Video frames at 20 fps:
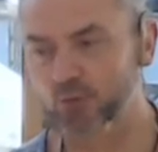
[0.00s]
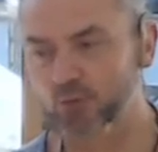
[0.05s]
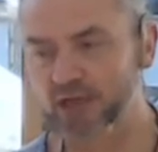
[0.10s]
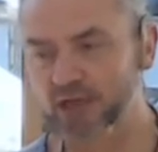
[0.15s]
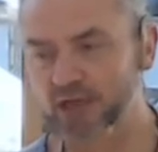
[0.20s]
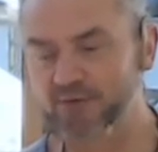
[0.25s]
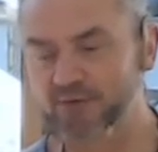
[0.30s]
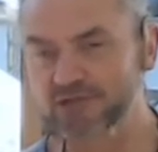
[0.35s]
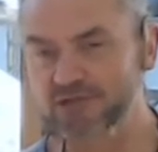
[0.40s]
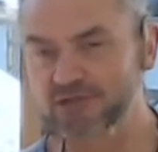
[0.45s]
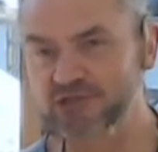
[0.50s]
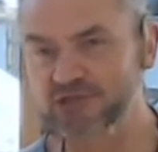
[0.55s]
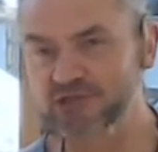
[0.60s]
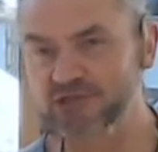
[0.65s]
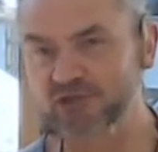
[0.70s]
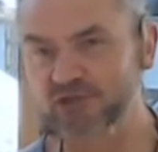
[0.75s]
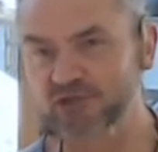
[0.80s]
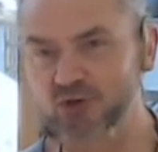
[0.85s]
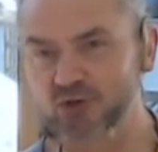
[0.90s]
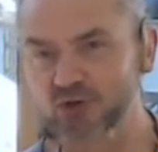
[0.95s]
we have this
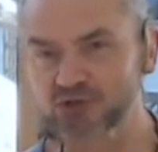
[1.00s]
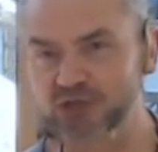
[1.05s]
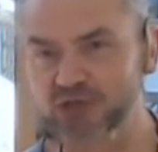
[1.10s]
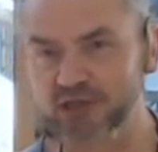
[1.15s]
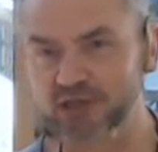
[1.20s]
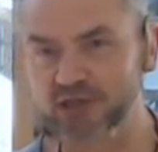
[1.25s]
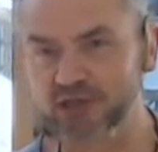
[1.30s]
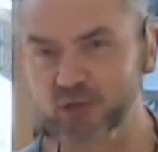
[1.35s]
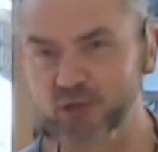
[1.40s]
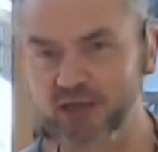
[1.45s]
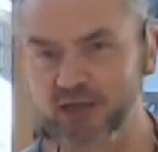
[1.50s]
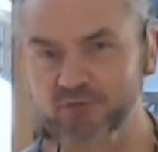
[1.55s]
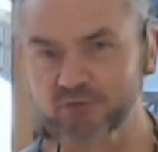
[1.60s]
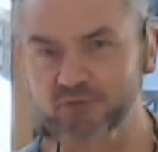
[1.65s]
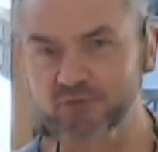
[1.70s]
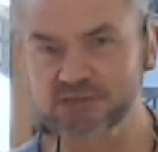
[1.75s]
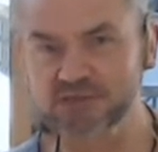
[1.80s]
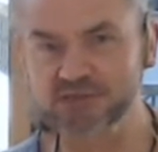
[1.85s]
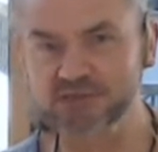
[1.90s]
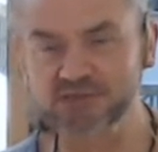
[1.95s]
technology, we
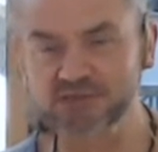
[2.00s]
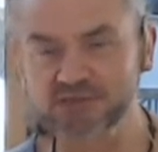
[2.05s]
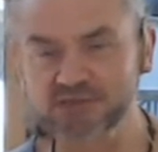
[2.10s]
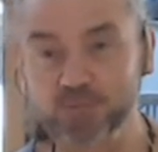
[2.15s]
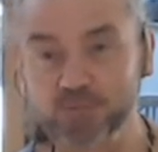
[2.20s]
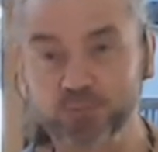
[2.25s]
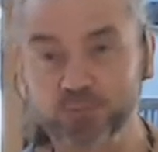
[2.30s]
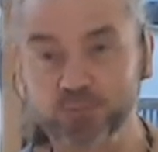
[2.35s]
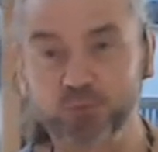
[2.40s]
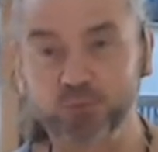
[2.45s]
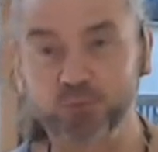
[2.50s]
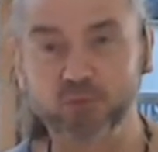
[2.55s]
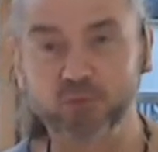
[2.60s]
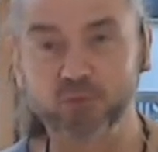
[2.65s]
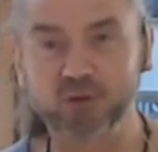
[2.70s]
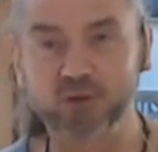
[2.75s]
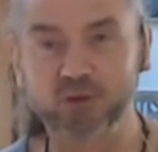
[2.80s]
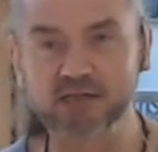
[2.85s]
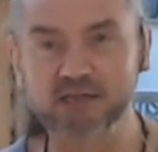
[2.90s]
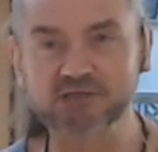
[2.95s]
have this
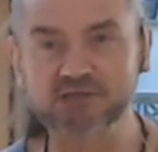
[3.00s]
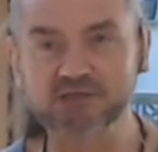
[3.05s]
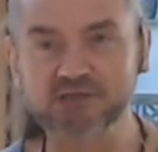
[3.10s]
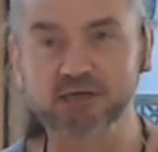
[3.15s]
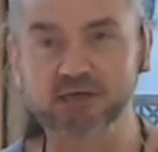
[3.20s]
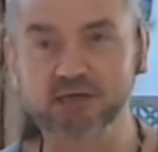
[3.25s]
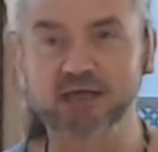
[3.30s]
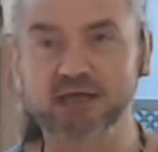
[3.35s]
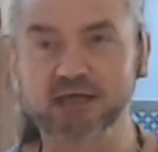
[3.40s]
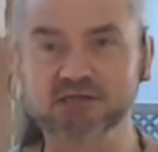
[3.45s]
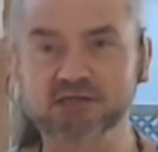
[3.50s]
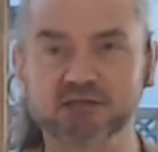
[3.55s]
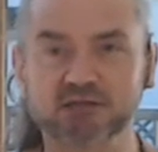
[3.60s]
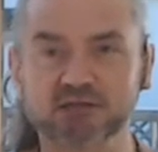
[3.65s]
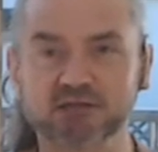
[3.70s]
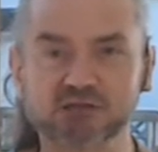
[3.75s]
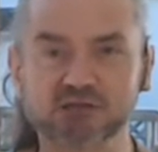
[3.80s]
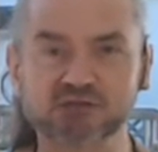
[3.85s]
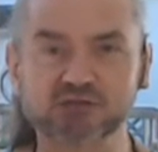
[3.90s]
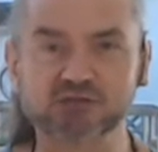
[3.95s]

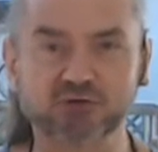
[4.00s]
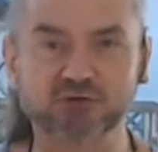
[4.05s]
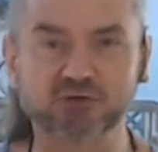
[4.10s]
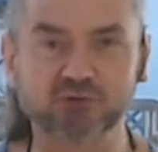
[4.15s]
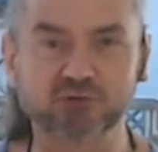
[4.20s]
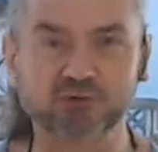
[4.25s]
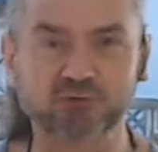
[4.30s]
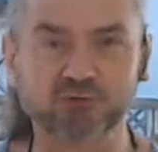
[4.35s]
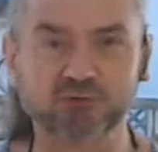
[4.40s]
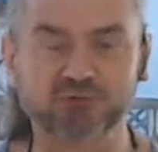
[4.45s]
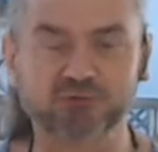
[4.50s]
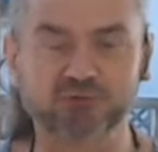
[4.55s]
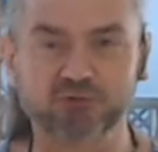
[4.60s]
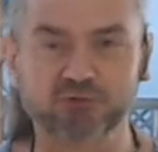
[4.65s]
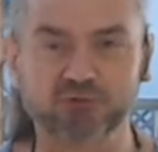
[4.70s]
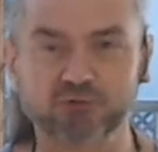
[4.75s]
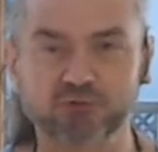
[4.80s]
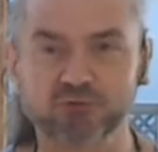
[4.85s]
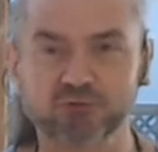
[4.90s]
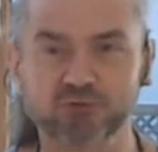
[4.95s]
interconnectedness
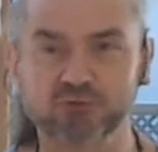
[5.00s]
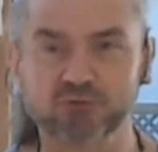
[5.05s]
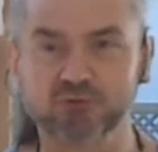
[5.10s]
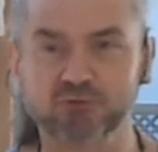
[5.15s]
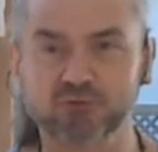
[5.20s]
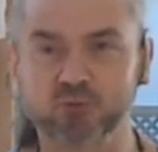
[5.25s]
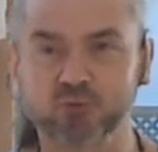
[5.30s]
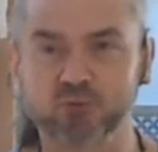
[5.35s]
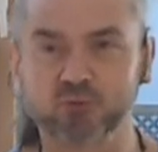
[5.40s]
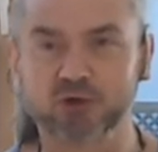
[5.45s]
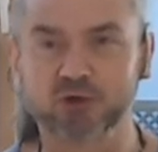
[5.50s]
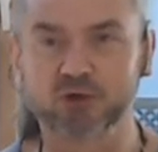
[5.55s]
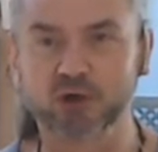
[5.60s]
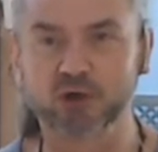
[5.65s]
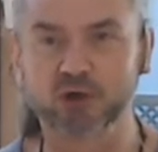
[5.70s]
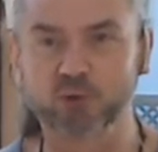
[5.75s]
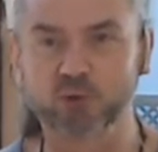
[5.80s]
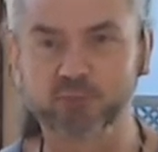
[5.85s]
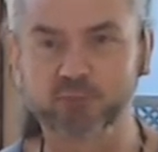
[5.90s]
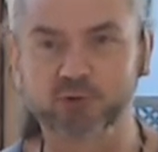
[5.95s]
through the
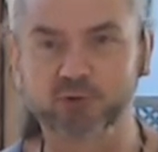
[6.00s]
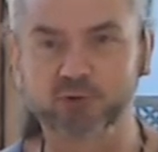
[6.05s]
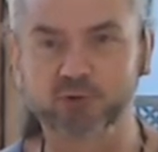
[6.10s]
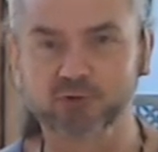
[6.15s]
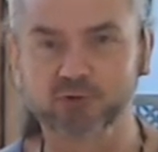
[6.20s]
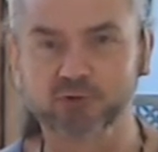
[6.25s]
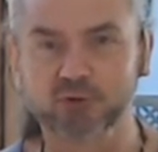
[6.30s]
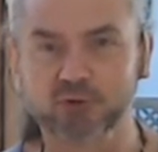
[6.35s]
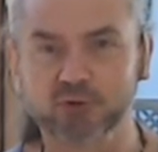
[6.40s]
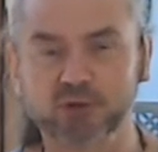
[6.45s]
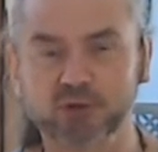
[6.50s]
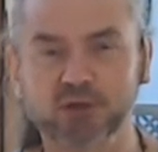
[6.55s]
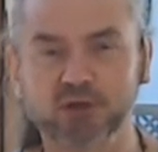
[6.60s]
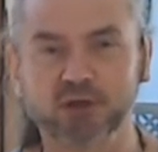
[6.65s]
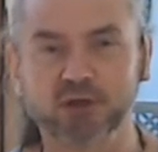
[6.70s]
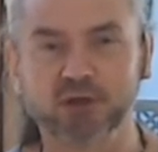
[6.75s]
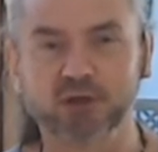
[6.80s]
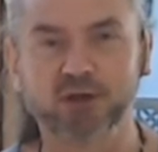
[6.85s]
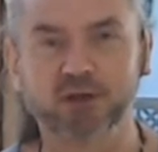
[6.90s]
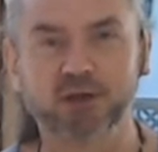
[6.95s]
World Wide Web,
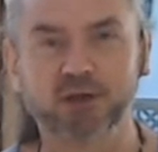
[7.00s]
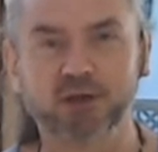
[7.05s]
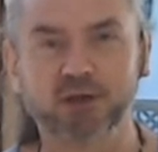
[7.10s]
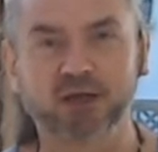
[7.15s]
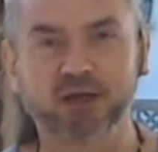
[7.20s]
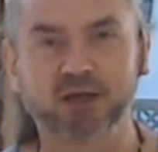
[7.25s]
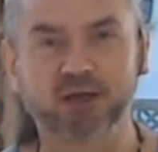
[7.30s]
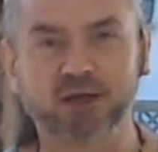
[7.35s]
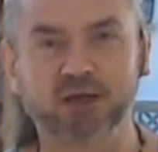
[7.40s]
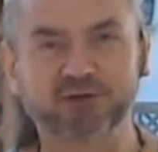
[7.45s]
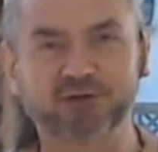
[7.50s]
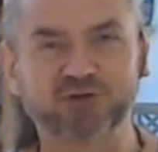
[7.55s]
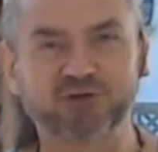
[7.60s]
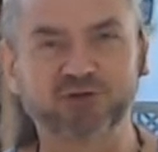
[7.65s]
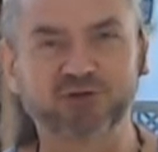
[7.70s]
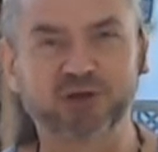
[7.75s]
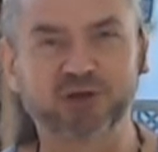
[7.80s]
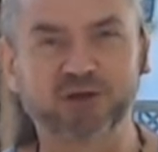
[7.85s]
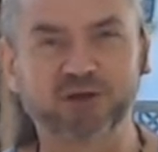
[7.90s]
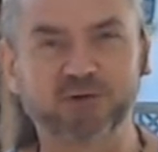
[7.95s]

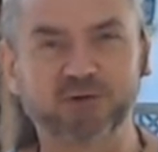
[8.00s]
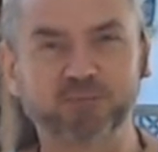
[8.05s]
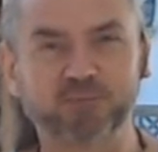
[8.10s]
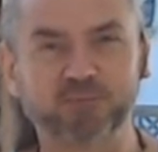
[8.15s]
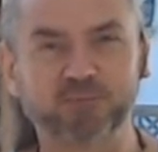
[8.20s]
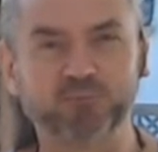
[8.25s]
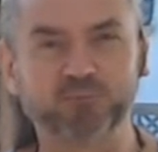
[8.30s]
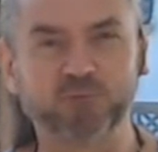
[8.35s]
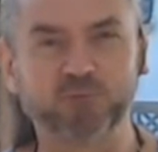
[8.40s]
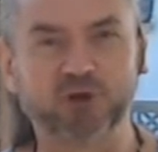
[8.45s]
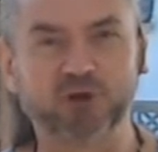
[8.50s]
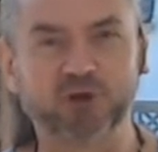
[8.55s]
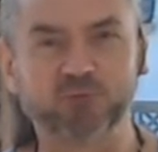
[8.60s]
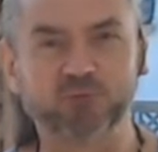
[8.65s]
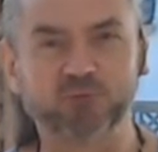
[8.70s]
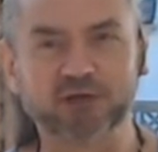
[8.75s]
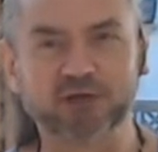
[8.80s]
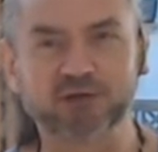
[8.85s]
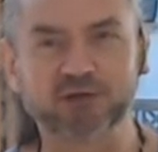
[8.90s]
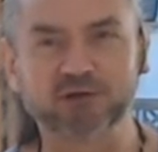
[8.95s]
and
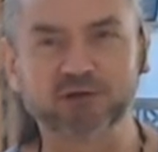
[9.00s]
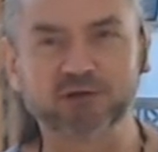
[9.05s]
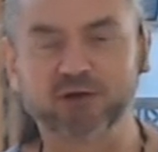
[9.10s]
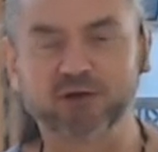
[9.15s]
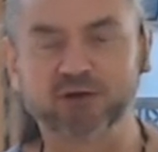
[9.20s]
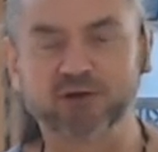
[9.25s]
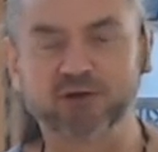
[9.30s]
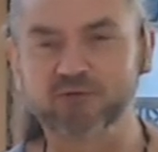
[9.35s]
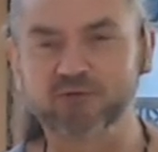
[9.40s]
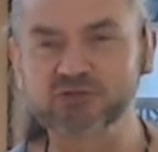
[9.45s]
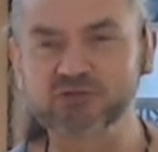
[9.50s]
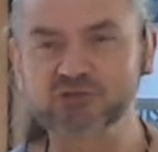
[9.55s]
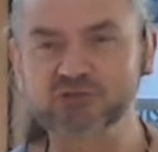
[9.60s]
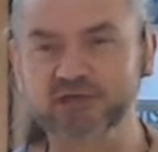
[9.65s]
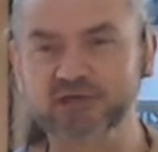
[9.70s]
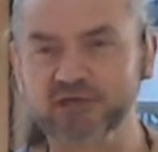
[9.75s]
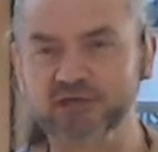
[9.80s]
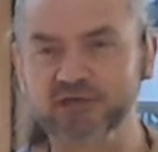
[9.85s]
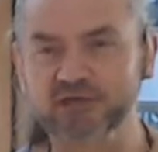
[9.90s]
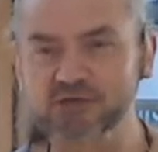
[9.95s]
I've
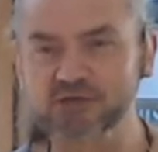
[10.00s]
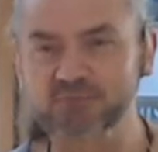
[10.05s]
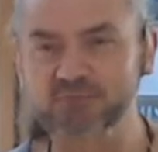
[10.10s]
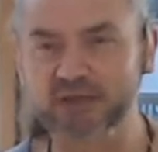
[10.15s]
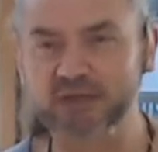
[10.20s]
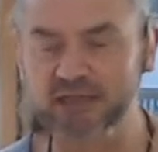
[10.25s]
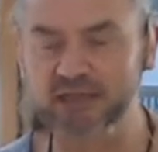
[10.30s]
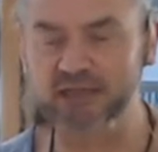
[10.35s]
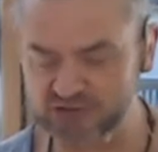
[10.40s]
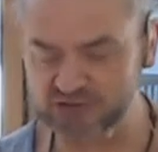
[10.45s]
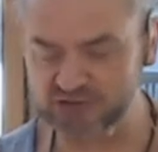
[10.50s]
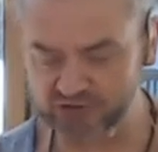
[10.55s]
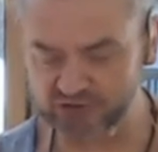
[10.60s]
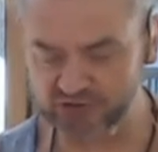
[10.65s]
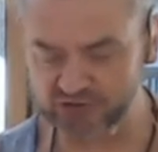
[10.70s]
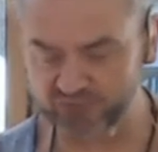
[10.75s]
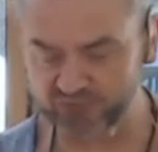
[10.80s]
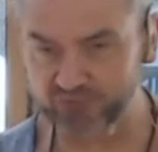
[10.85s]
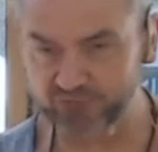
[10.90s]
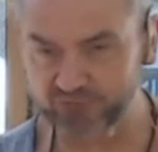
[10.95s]
seen it as a
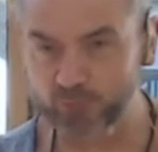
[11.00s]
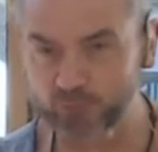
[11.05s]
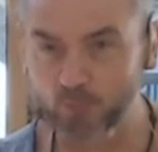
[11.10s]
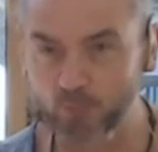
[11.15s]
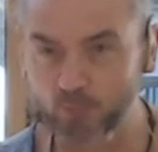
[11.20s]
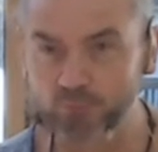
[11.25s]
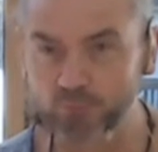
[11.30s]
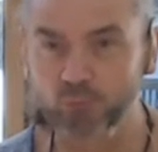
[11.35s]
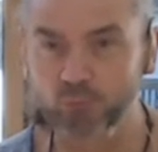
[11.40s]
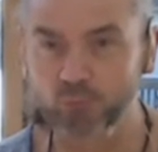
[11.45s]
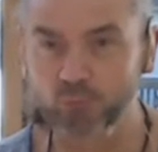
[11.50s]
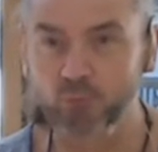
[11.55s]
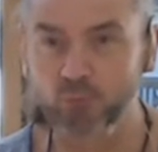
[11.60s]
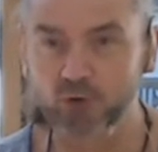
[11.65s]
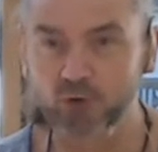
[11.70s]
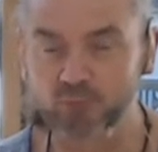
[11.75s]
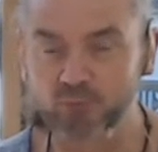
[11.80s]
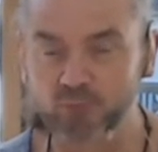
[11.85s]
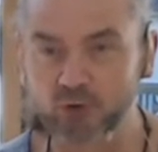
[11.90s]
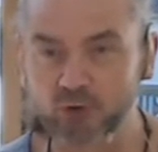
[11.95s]
means of
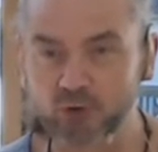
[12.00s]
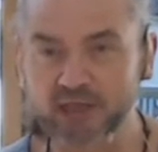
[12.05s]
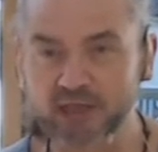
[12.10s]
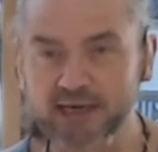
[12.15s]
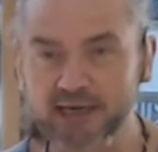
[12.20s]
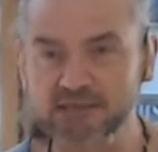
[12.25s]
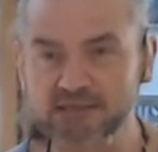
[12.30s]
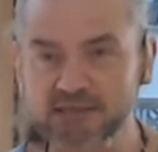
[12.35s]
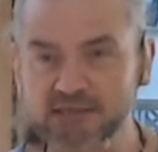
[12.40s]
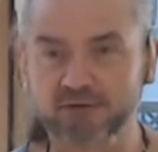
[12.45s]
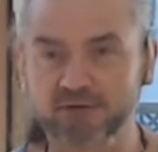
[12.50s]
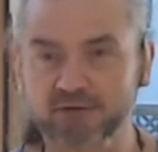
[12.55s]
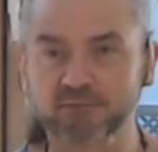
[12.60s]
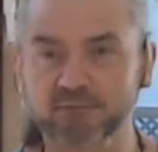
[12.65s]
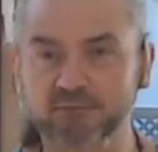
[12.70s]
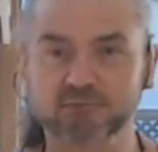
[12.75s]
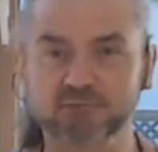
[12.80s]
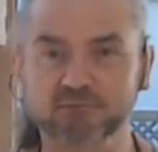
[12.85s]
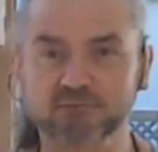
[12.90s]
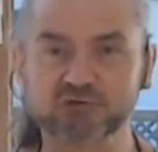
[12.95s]

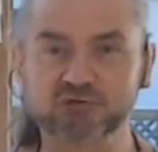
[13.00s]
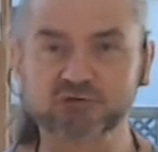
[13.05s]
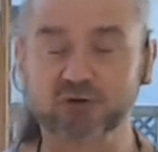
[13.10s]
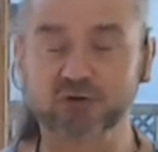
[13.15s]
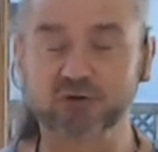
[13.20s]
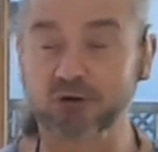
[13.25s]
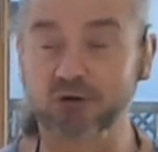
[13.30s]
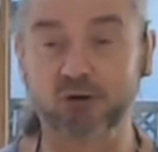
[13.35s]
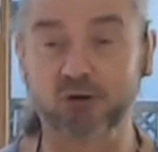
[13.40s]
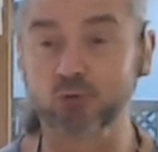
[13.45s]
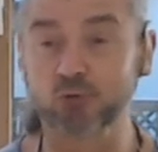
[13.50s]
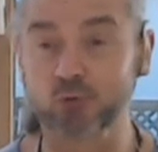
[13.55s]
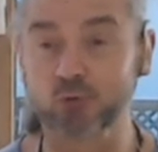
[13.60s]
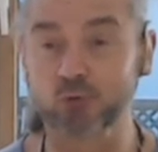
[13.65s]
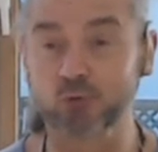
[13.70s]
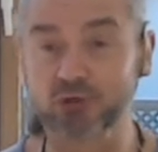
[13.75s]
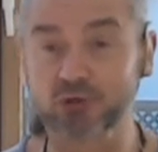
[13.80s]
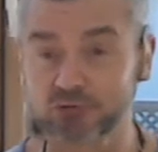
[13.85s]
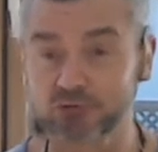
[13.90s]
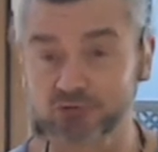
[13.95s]
communicating to the
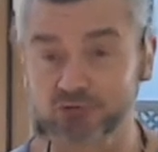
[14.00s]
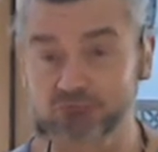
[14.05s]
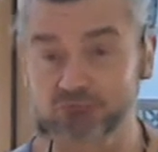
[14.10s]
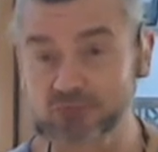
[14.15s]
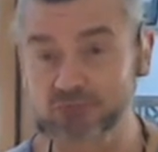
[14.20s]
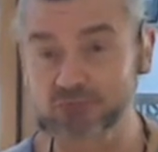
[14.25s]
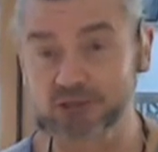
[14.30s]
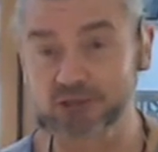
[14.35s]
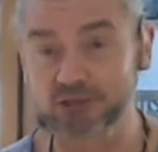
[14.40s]
whole world.